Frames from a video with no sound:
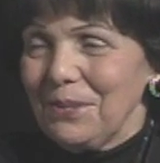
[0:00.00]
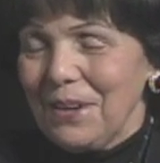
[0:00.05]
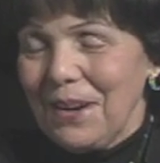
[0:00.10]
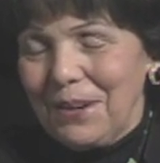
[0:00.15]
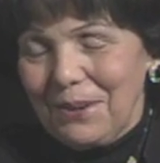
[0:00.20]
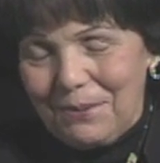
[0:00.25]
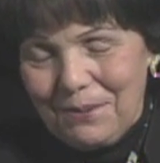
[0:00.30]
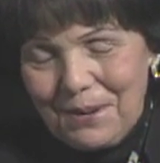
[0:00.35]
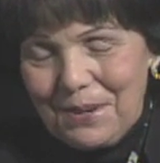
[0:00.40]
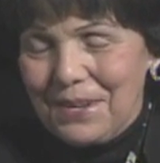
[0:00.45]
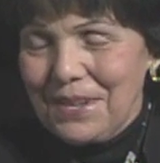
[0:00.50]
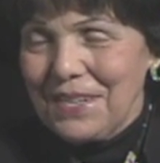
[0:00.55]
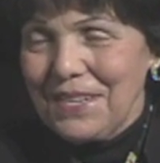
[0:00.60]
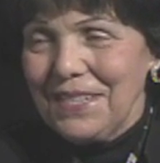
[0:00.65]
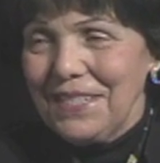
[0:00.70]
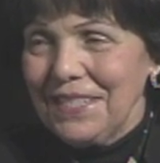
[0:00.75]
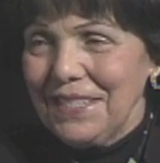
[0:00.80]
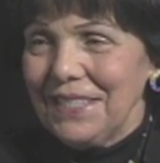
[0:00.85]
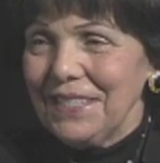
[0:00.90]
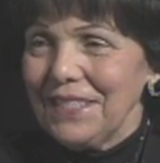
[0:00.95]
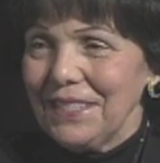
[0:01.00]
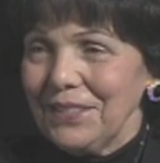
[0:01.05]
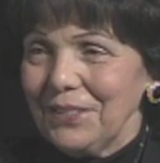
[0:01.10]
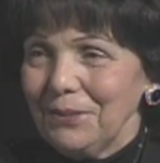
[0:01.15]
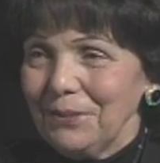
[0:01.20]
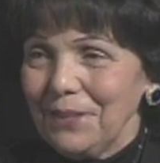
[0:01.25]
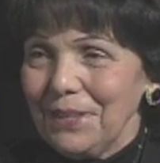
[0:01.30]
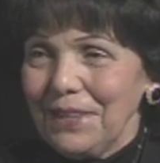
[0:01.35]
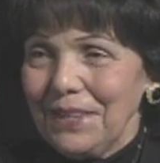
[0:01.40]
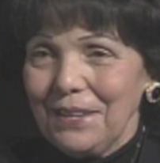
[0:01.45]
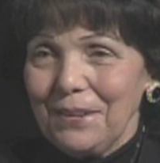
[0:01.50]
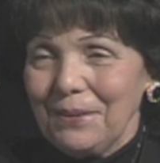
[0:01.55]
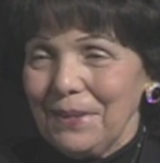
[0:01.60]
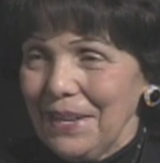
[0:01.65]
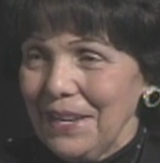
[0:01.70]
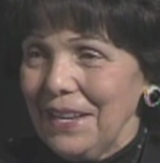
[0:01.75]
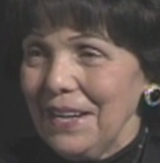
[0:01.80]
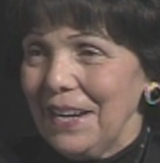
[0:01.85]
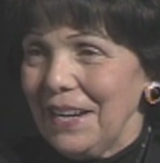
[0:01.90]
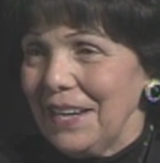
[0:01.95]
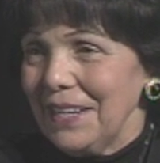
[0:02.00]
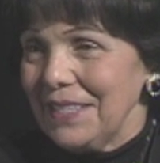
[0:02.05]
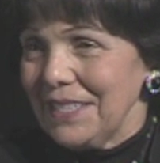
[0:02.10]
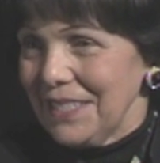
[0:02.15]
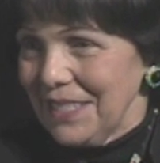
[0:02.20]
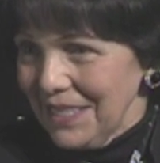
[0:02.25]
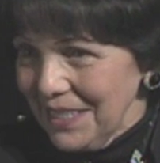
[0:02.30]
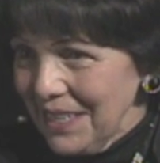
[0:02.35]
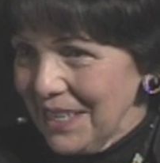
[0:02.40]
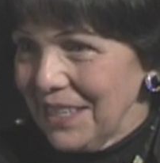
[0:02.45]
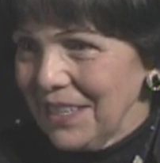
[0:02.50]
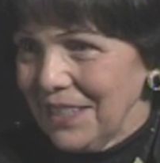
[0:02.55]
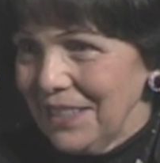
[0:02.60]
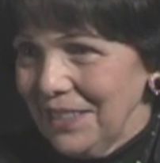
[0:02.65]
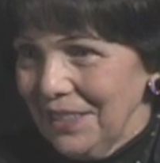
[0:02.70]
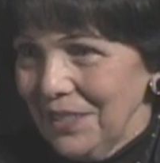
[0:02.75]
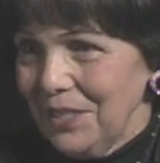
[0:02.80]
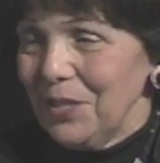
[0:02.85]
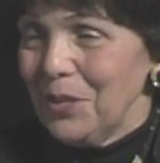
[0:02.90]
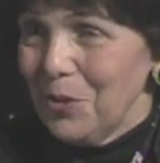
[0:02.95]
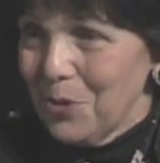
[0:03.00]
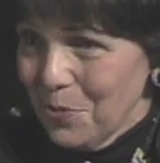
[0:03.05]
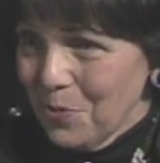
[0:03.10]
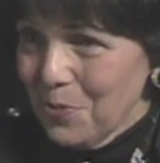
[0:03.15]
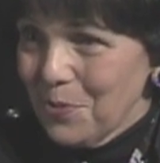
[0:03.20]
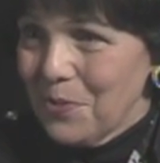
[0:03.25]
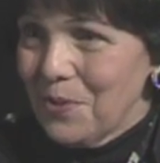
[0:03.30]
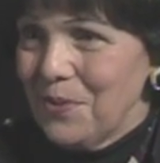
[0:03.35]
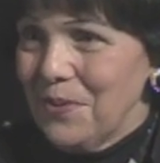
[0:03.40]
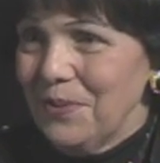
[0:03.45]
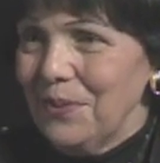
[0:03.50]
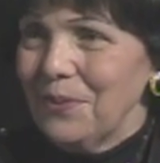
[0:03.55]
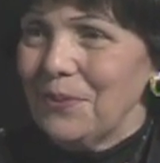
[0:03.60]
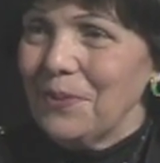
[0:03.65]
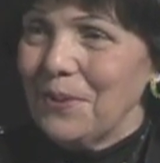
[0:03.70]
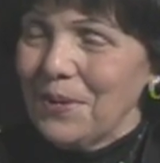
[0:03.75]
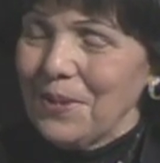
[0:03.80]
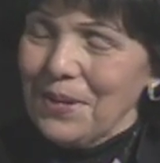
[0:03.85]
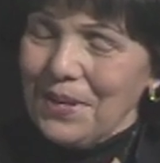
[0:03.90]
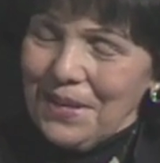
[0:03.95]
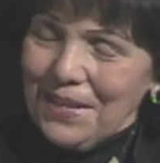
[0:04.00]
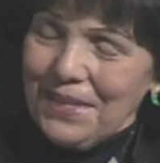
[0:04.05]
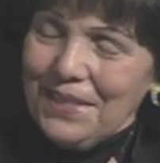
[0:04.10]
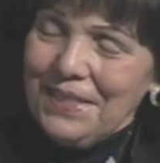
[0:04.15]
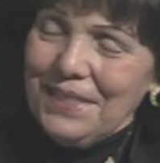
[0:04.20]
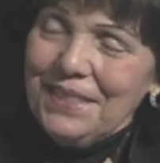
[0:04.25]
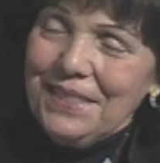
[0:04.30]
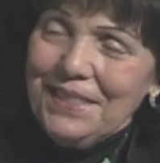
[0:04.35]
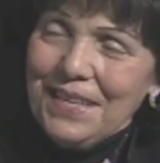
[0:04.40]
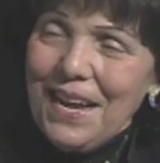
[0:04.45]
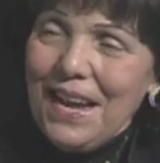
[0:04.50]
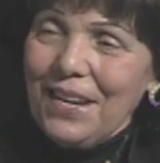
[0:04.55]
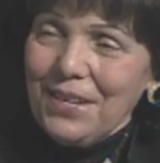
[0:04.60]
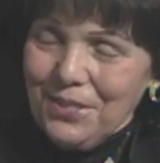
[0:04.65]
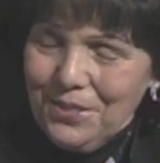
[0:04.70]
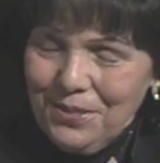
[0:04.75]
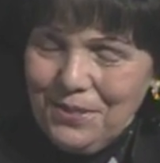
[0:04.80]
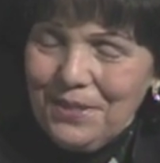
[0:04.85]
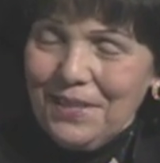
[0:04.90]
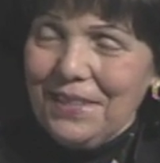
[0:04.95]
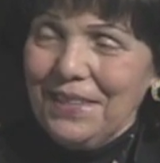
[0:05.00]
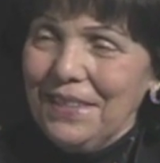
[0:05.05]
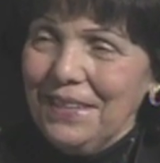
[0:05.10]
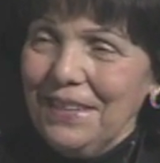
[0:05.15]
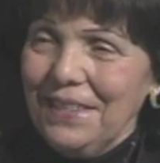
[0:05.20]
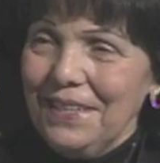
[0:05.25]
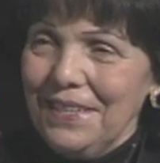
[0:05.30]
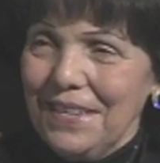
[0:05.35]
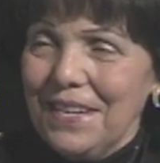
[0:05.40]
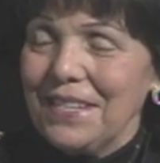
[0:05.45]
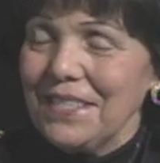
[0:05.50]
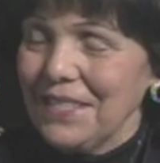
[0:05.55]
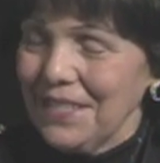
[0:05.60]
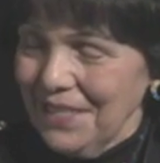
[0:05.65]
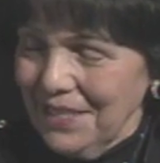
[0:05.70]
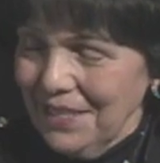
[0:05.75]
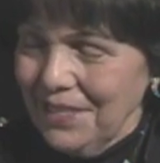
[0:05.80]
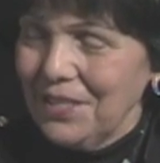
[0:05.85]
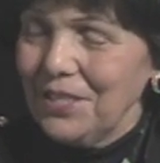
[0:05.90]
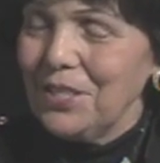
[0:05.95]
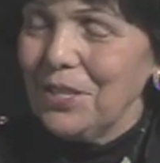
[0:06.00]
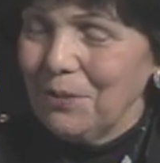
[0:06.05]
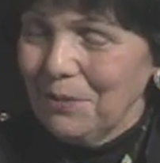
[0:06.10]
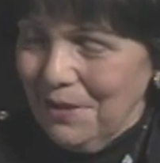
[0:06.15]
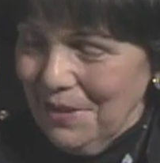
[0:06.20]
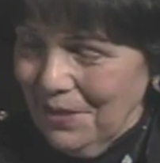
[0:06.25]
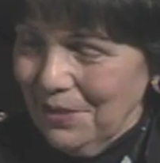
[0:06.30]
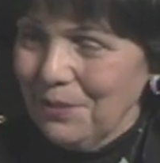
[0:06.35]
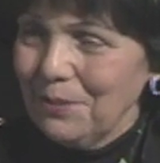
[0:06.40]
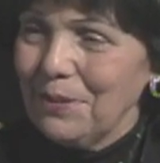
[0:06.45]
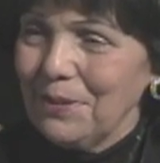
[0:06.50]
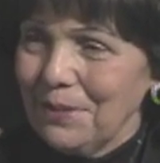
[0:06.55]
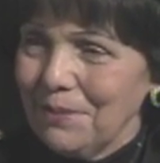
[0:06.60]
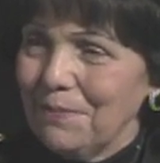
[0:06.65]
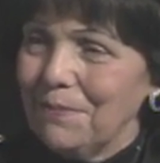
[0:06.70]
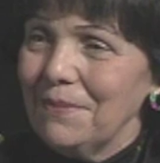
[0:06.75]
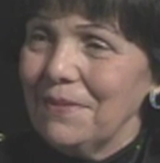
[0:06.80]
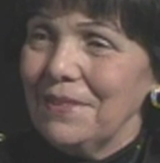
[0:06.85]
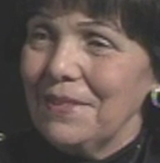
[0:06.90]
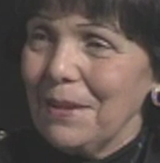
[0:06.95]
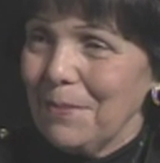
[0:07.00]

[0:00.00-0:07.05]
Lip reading: are working in it, with the way I see you working, actually, yes, you will do it the